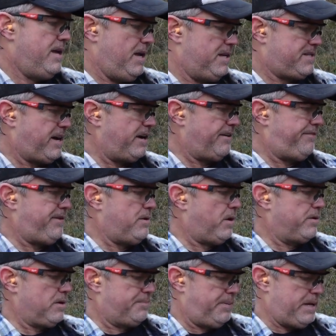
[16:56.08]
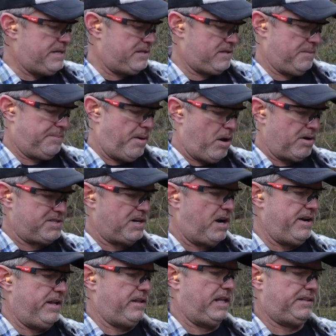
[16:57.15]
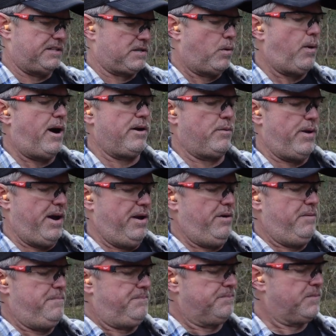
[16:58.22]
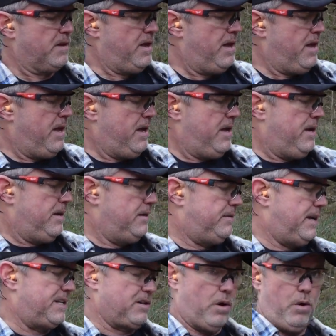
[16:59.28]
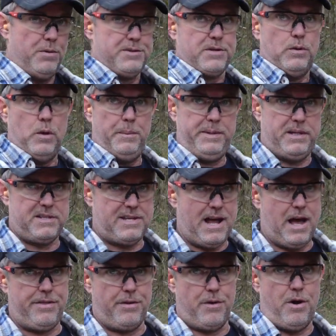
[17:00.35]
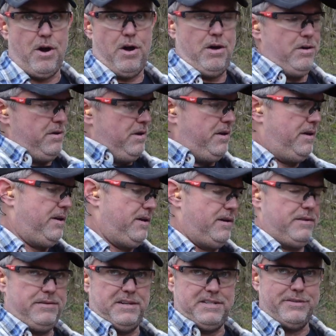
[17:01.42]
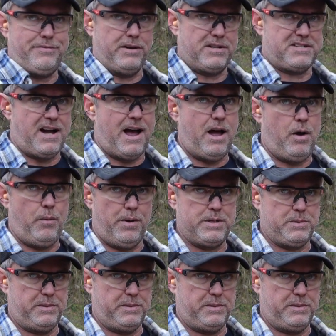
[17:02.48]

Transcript: It's got a few other pieces and parts on it, like this quad rail. That's old school because now they're all the different style ones